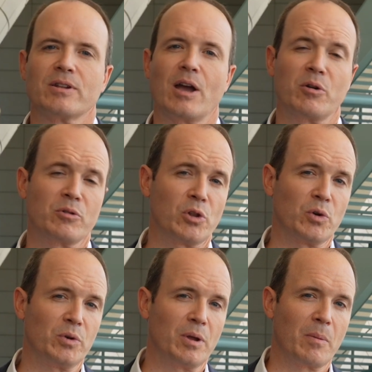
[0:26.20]
That would
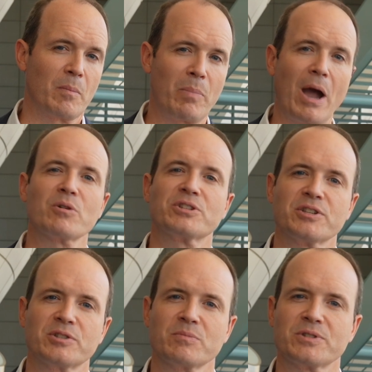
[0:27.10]
include Power
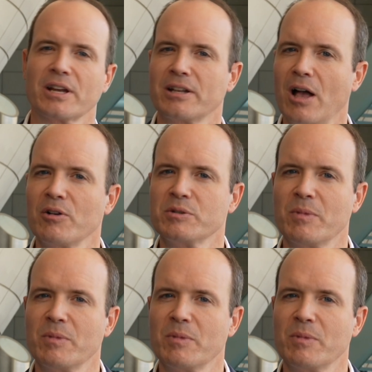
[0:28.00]
Systems Technology